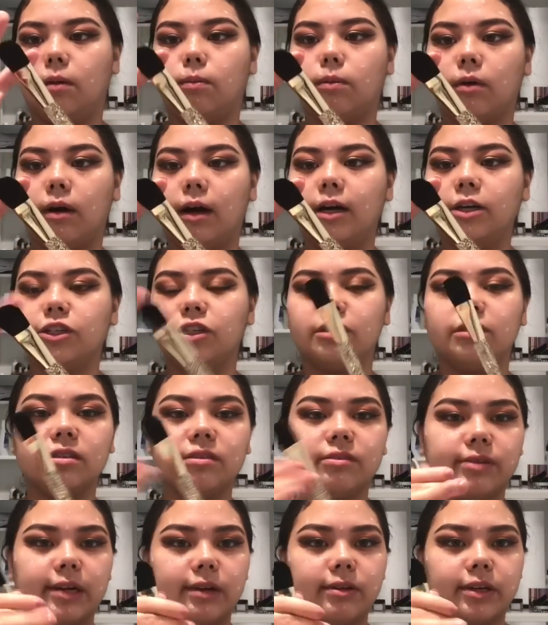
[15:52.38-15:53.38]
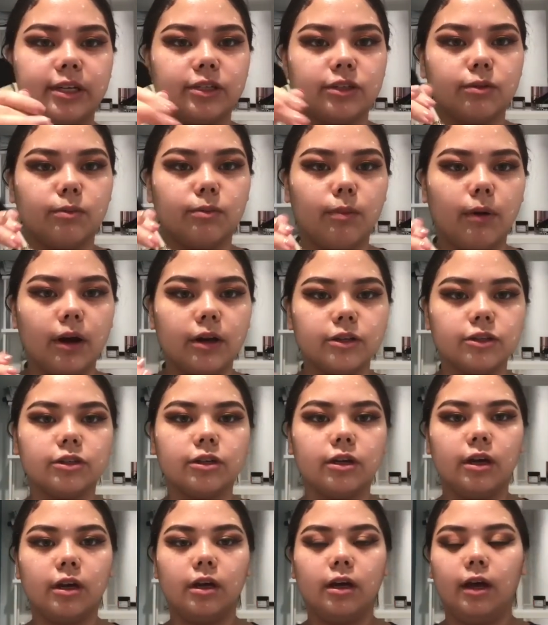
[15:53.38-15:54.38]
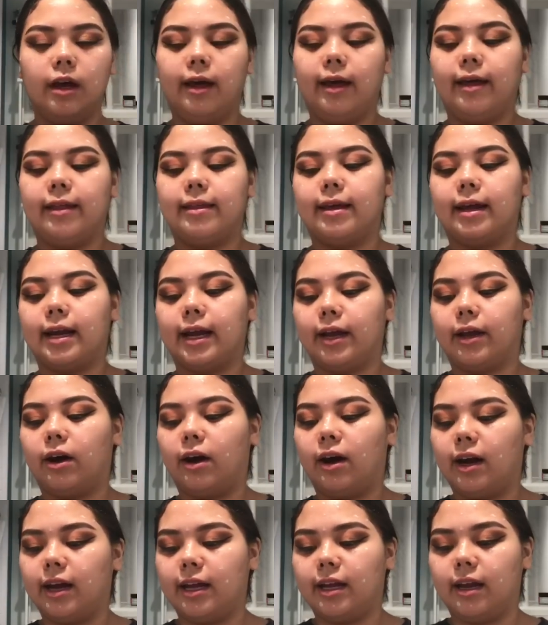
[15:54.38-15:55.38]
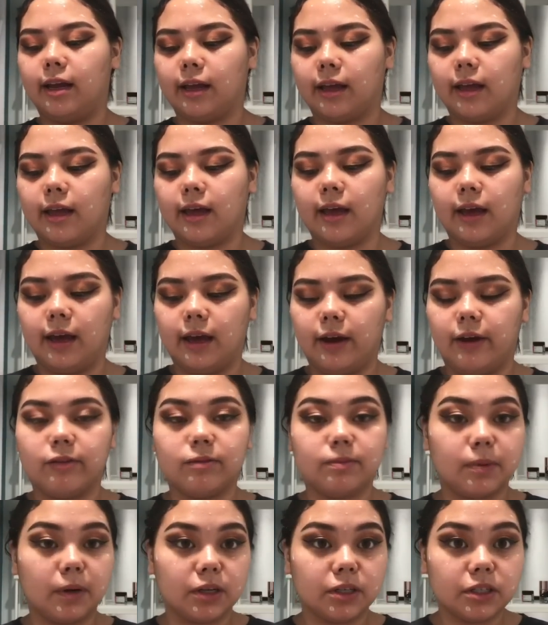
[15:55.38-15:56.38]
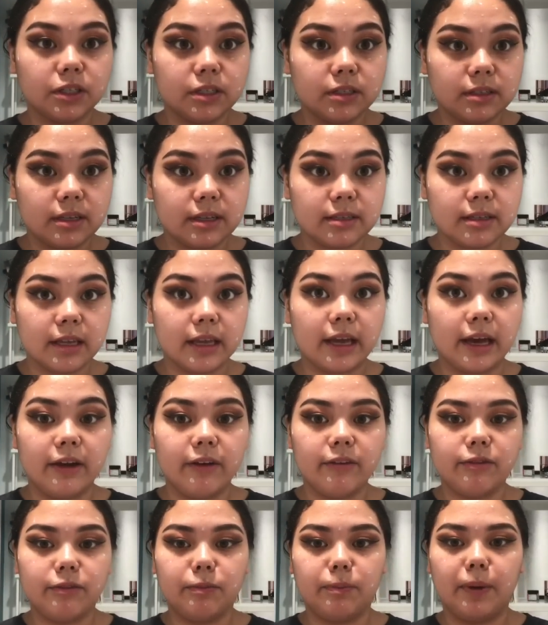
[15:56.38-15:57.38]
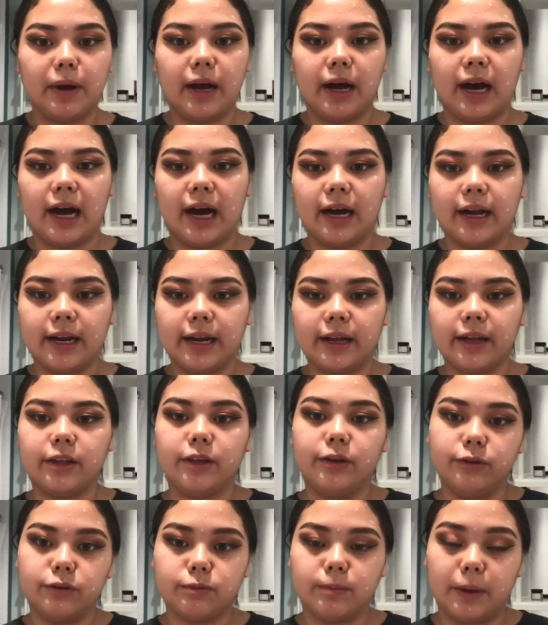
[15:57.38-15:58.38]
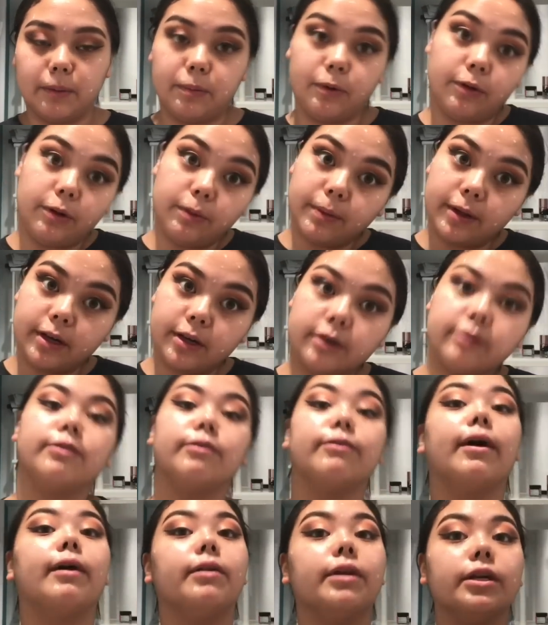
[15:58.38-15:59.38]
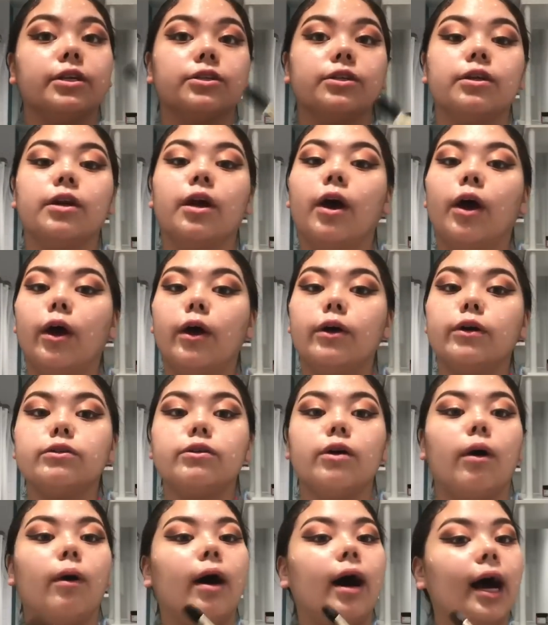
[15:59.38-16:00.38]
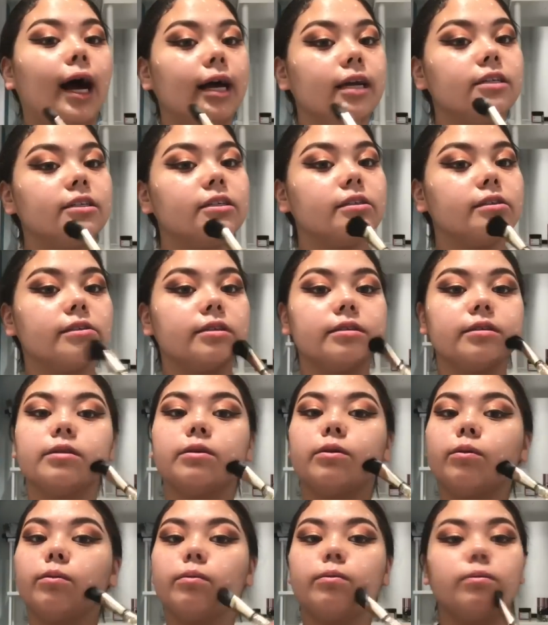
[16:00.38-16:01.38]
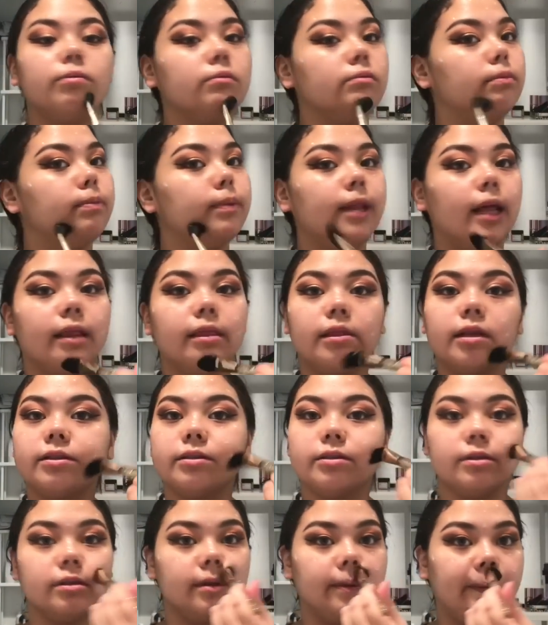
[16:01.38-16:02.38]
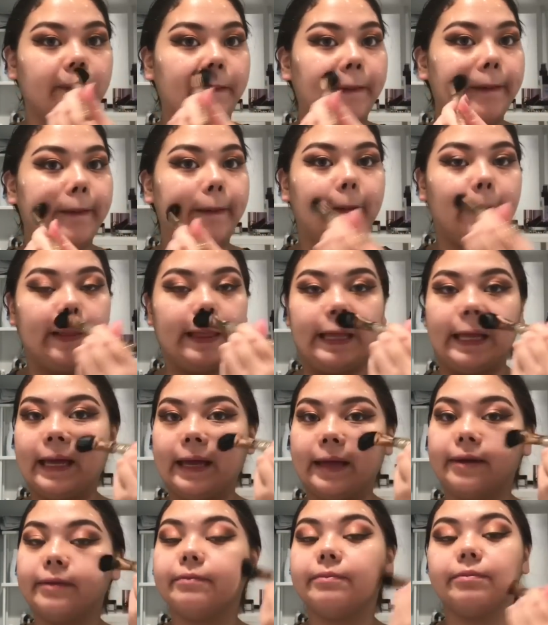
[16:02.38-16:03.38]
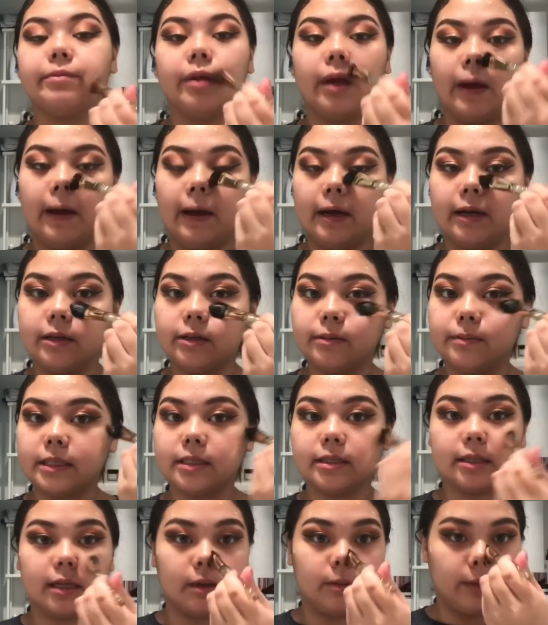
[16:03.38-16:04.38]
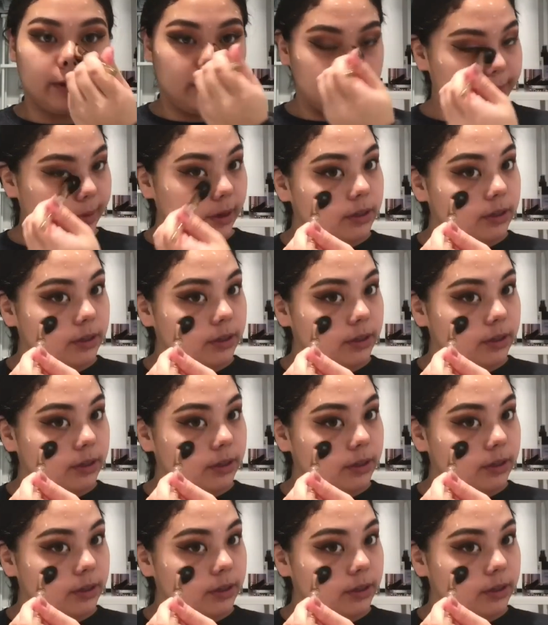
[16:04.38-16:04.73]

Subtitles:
brush. This is a foundation brush that I got in a kit of brushes as a gift, but I use my beauty blender for foundation. So I just blend this all in to my skin with.